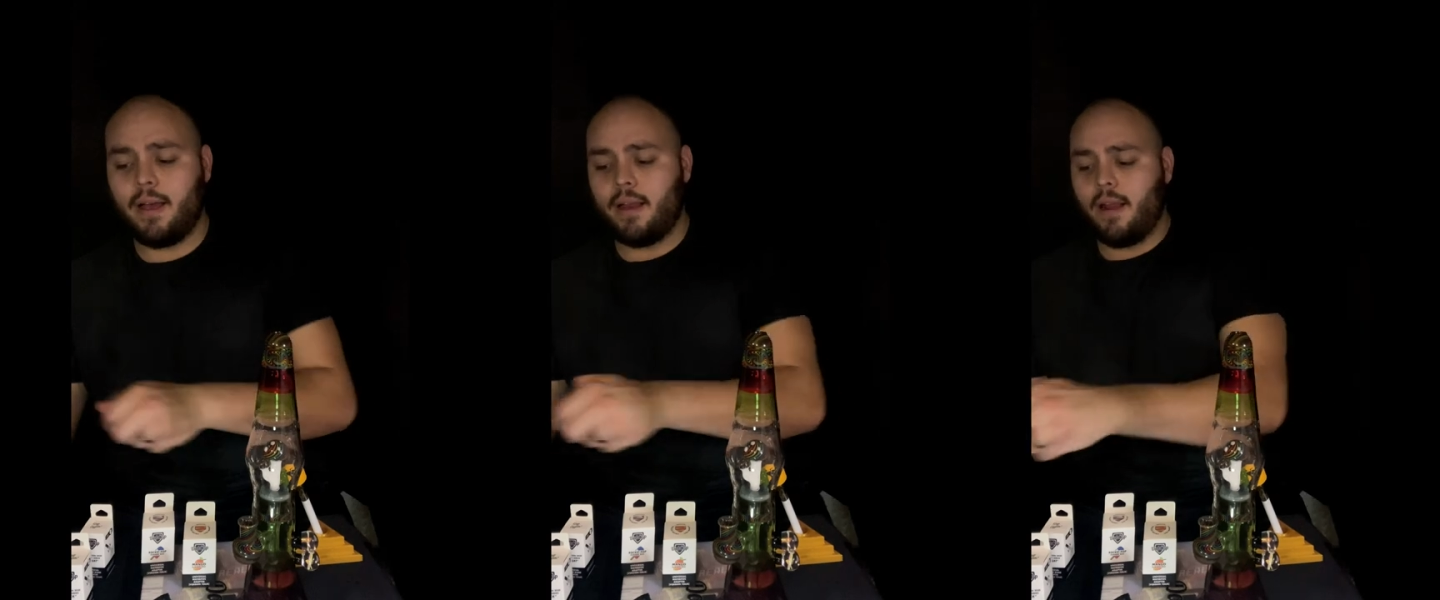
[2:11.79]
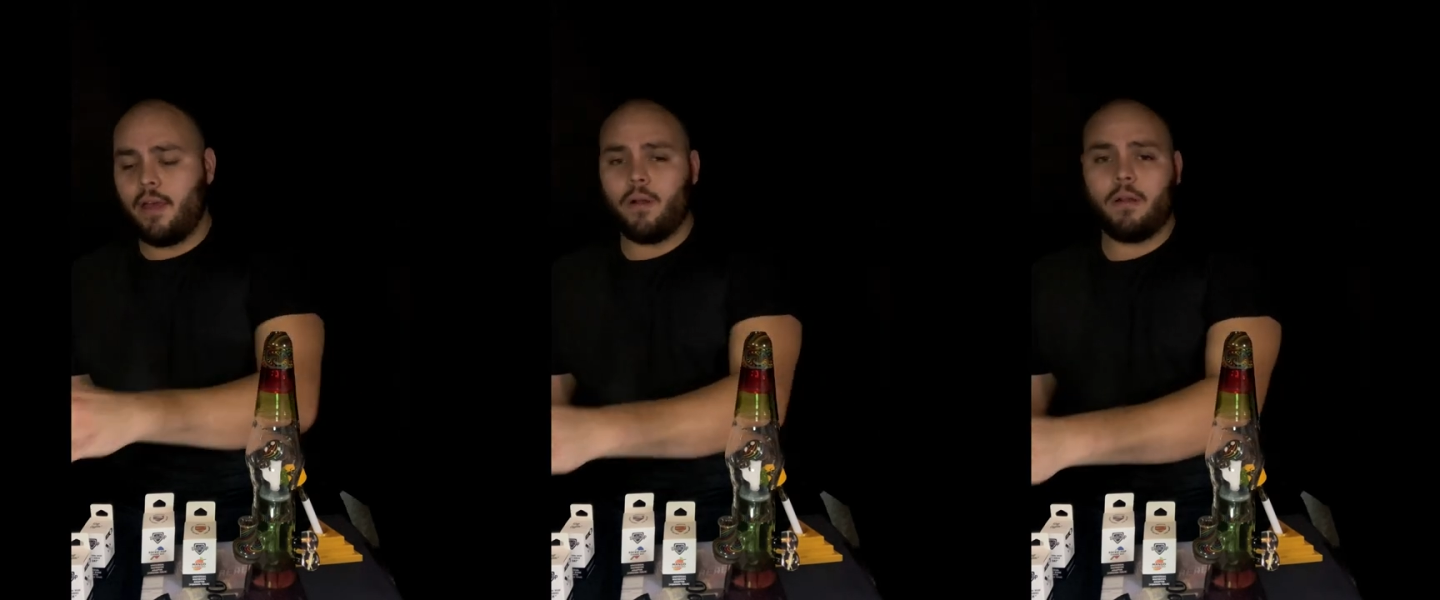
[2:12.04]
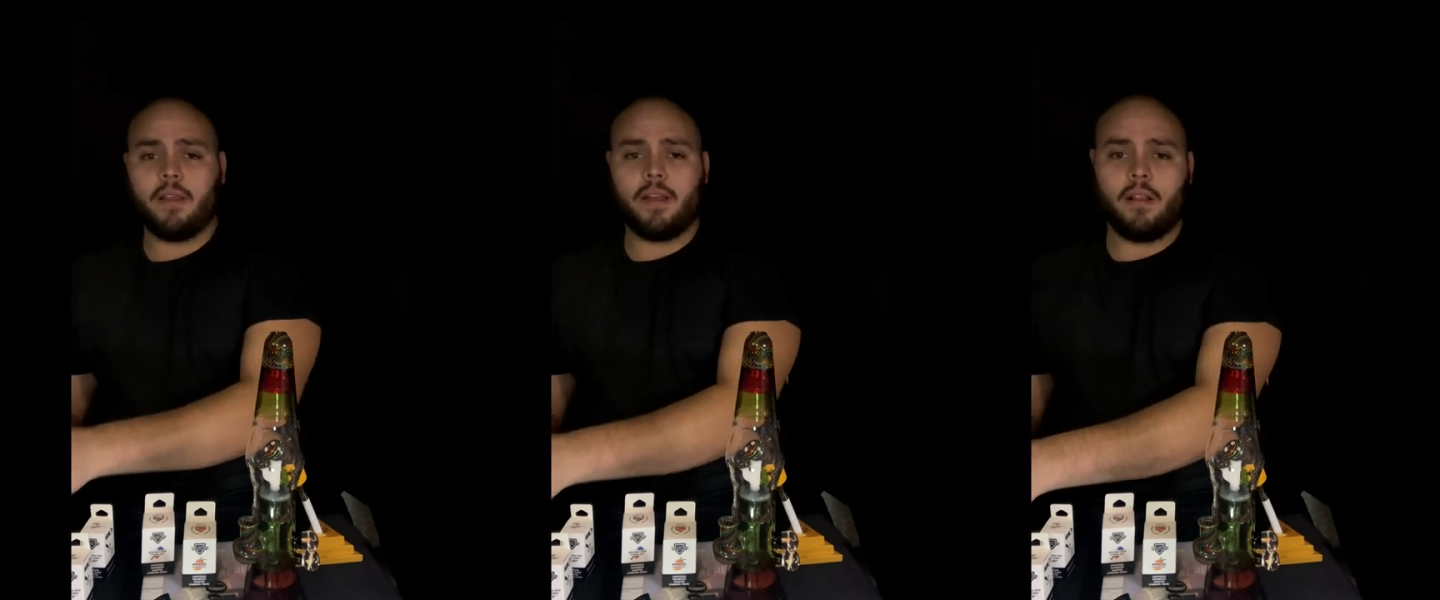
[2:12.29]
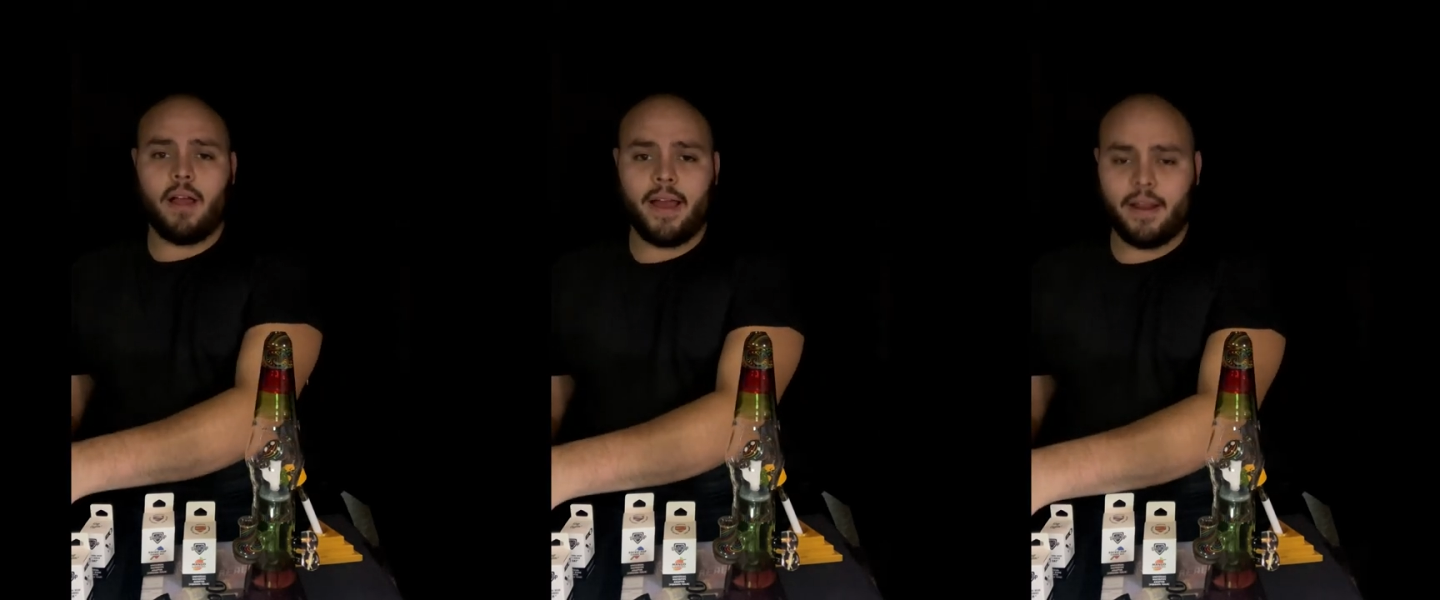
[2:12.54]
another
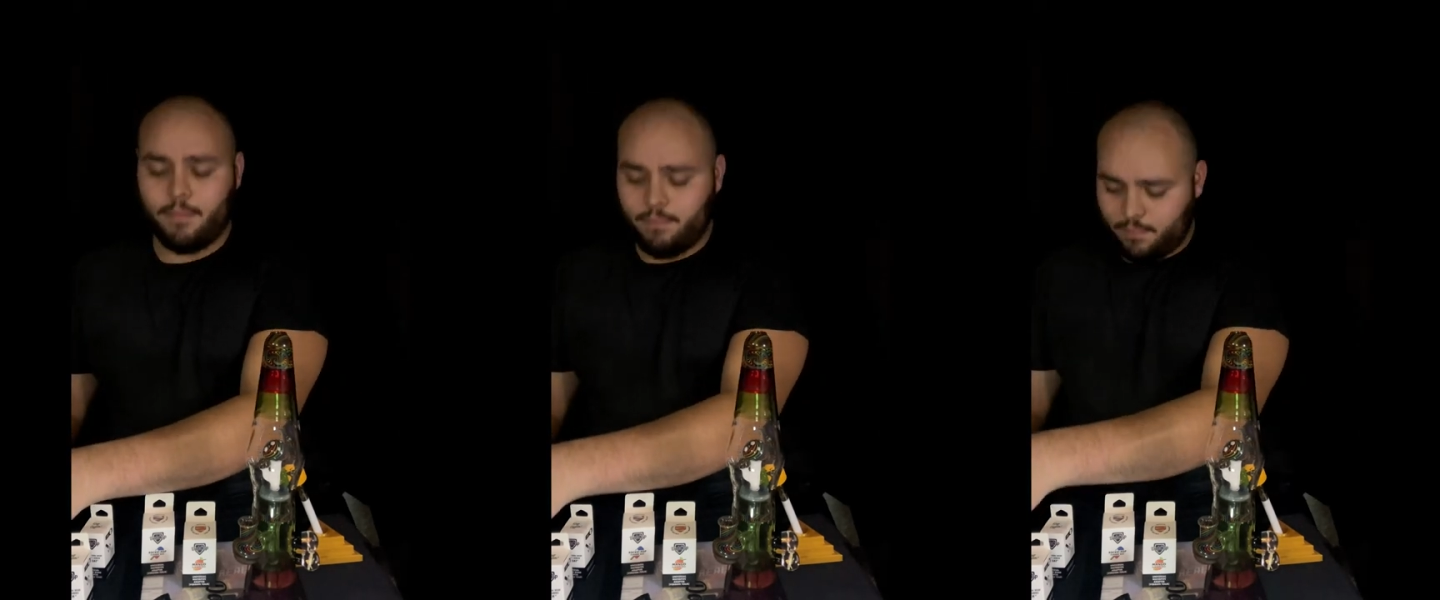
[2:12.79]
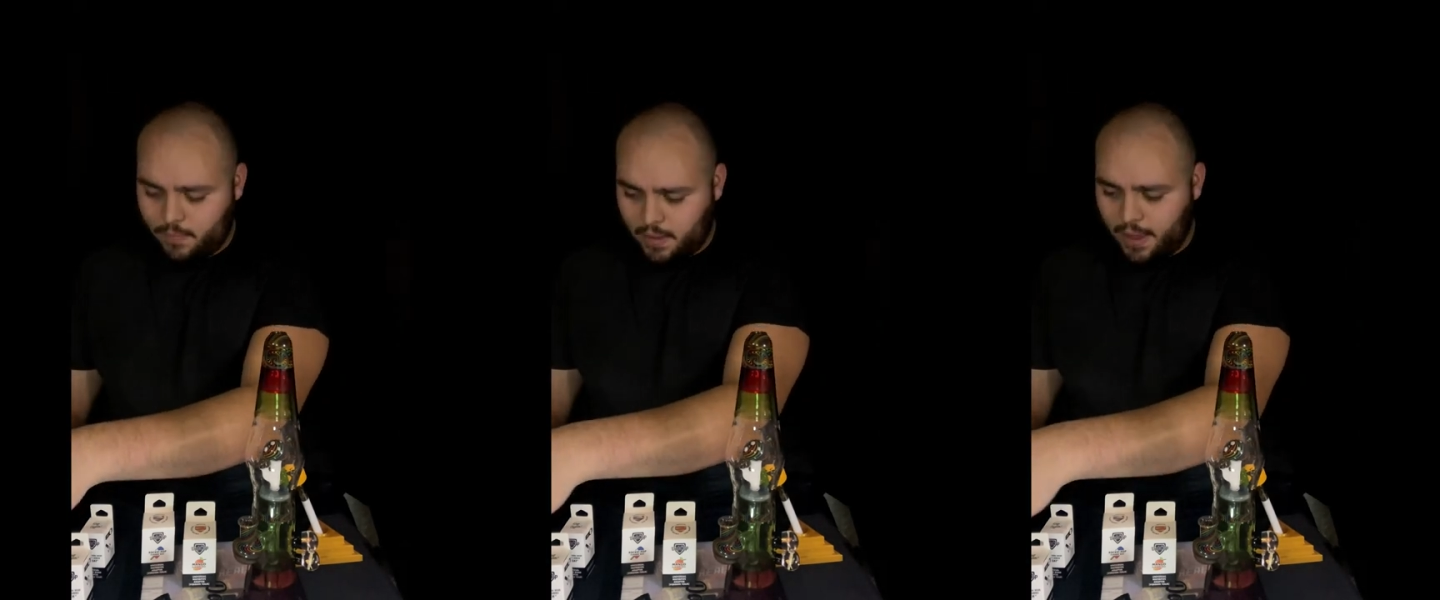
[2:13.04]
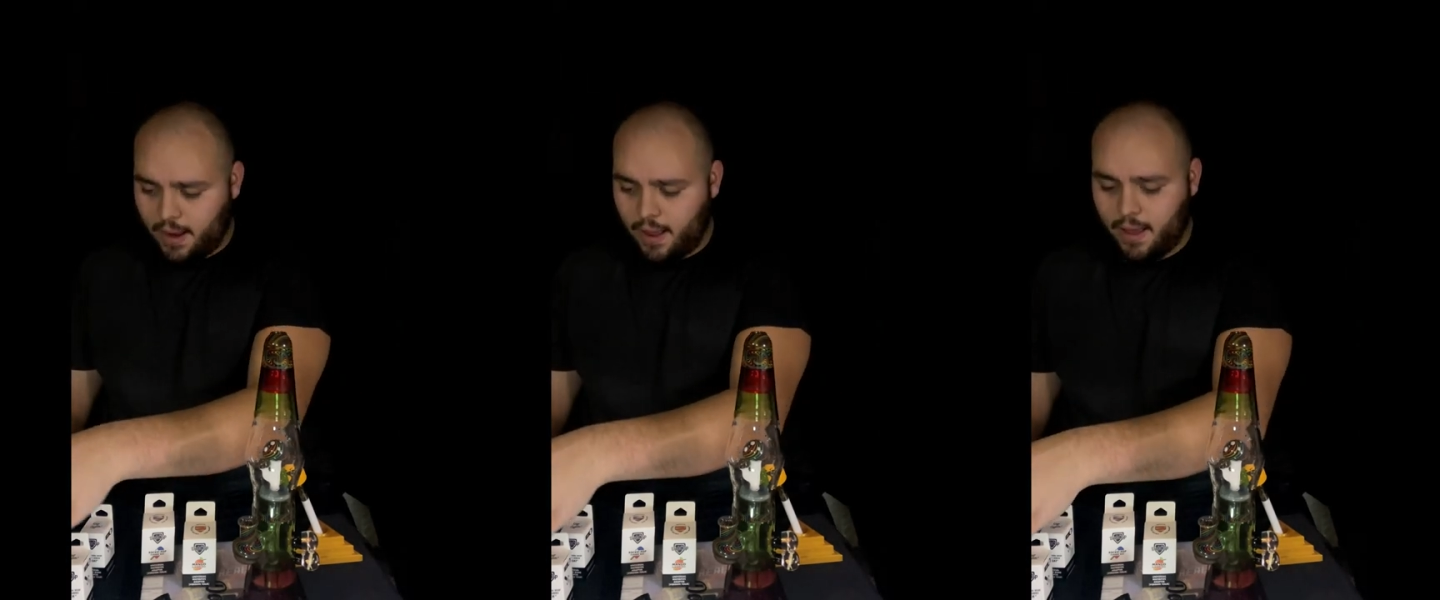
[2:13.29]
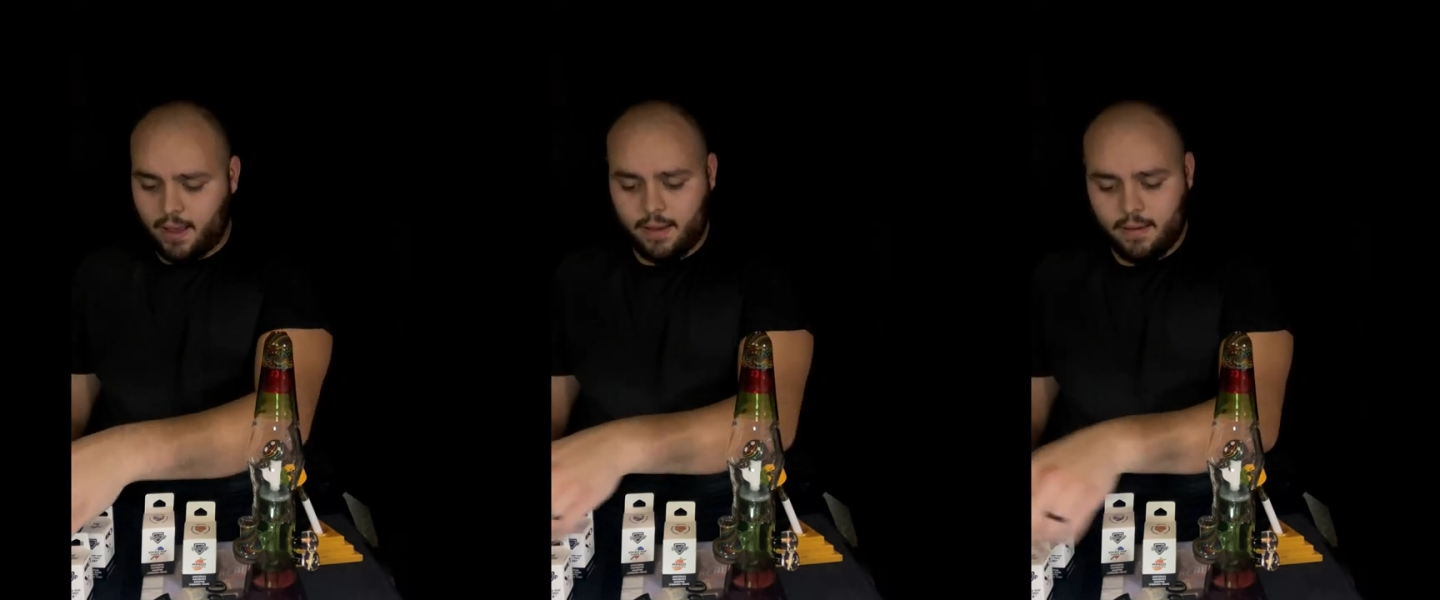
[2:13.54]
little item that
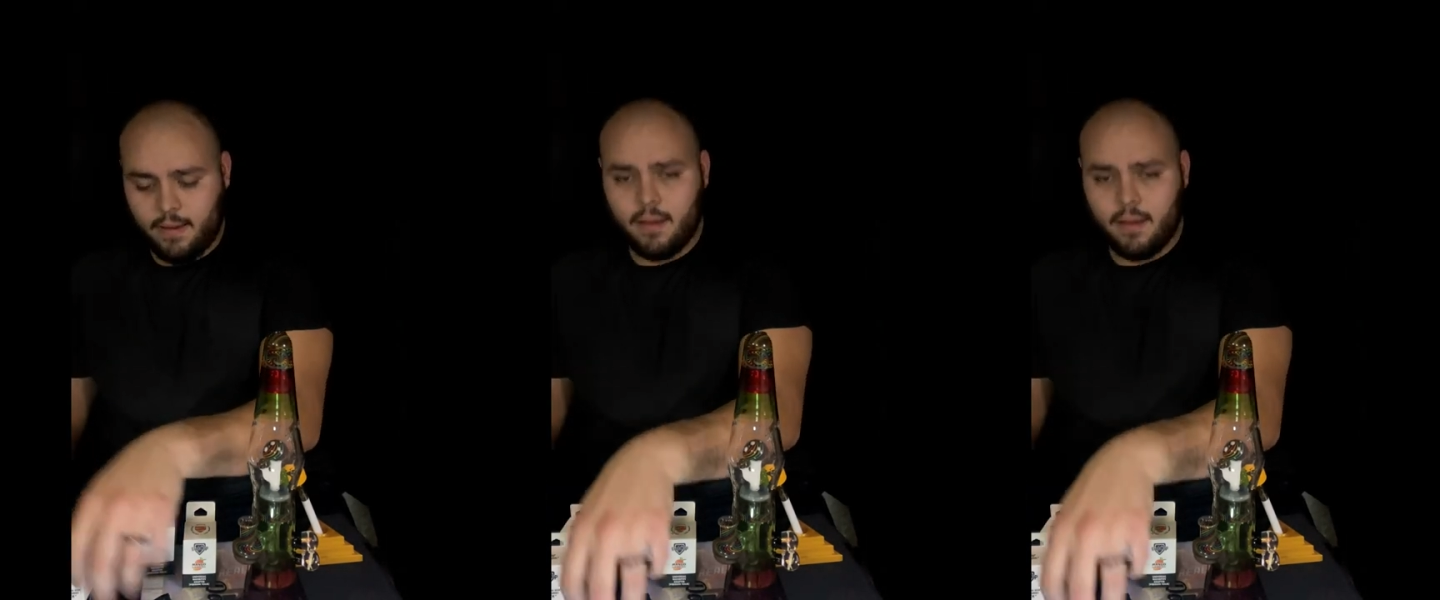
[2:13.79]
uh,